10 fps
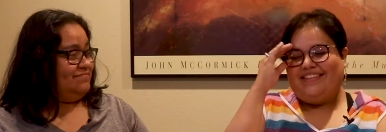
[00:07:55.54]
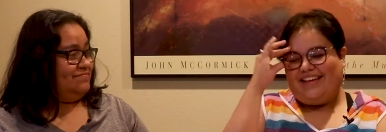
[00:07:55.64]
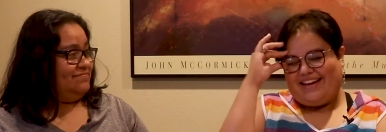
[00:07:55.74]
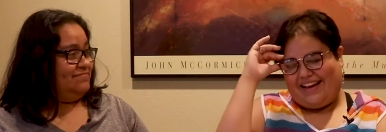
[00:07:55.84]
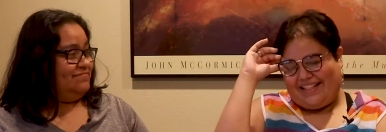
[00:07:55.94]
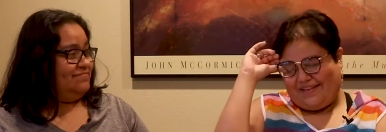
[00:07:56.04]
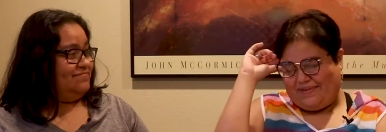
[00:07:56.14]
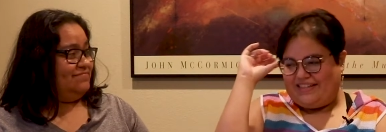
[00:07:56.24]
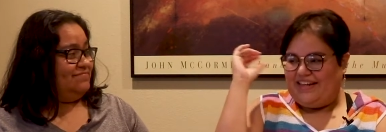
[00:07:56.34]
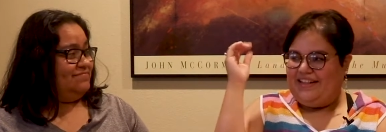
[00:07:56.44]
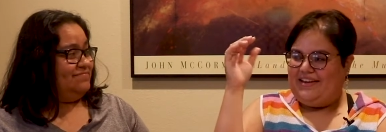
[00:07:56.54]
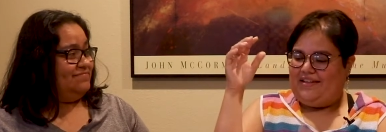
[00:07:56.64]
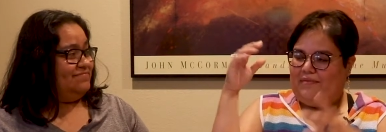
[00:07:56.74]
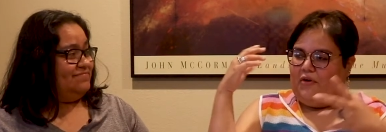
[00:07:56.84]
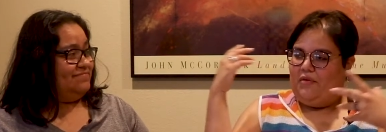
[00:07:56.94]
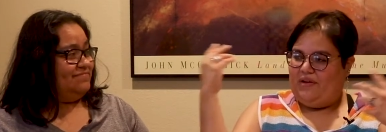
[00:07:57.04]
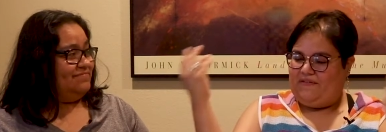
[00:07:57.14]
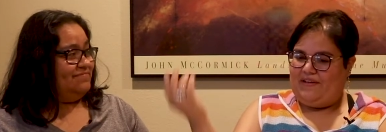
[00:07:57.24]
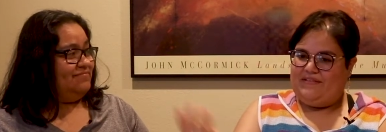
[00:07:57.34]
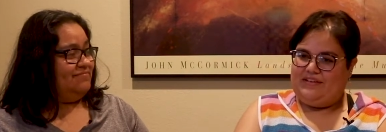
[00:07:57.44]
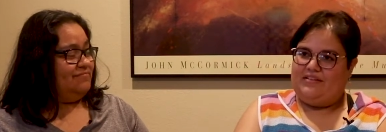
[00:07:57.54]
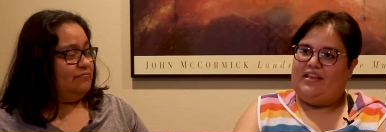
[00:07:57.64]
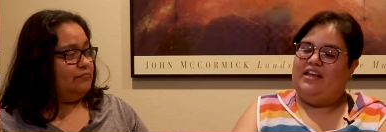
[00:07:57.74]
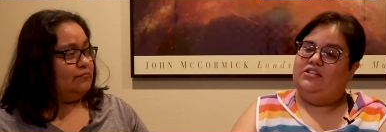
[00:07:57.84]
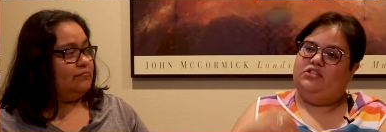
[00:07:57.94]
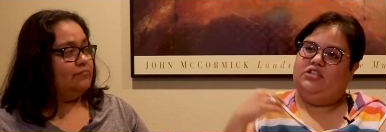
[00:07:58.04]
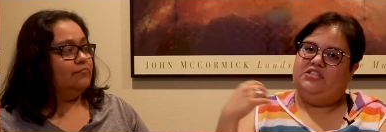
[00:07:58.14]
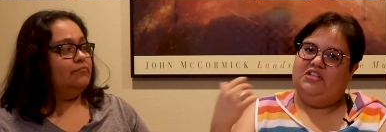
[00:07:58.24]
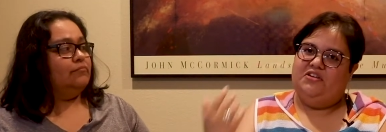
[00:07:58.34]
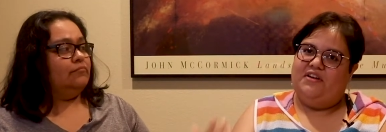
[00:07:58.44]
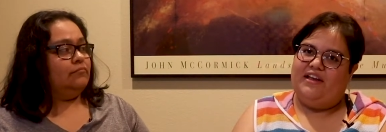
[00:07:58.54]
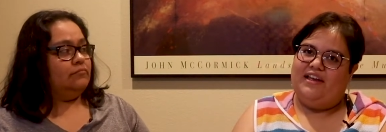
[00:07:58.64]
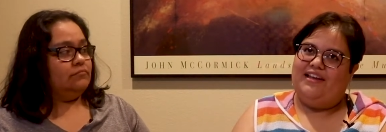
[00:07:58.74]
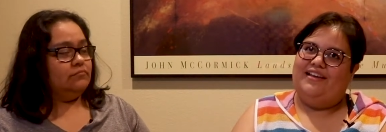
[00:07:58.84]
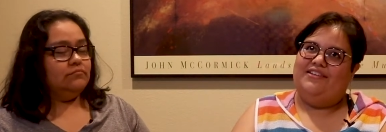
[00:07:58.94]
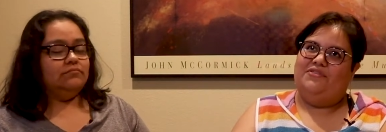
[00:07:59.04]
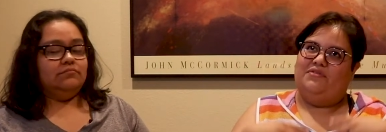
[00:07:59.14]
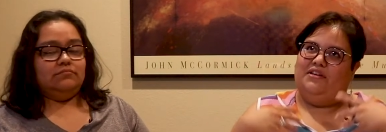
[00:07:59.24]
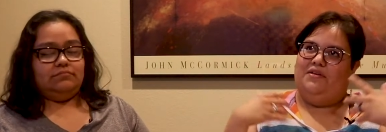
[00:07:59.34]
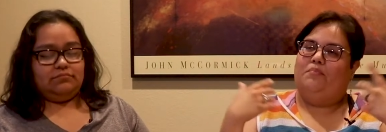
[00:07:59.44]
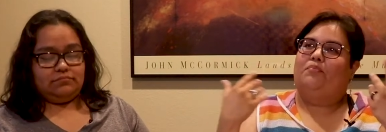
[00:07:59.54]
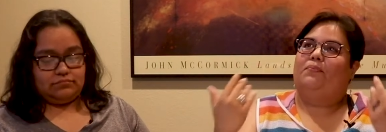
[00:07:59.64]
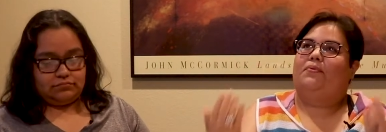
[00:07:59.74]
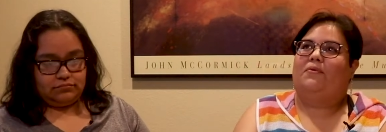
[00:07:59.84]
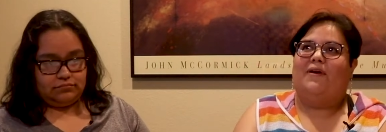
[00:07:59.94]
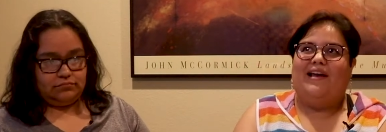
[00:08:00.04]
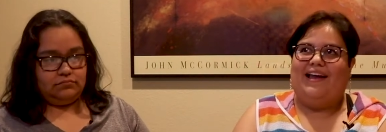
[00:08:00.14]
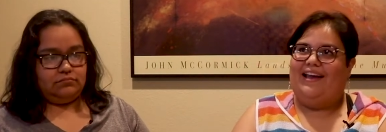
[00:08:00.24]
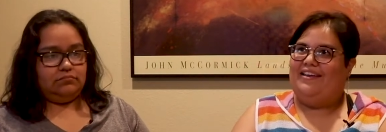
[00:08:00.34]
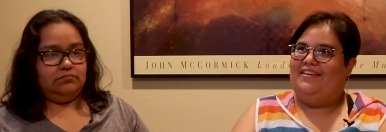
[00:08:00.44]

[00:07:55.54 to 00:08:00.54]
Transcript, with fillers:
Speaker 1: eh, uh, again, I had that mentality that all my family says, like, it's just in your head. You need to pray.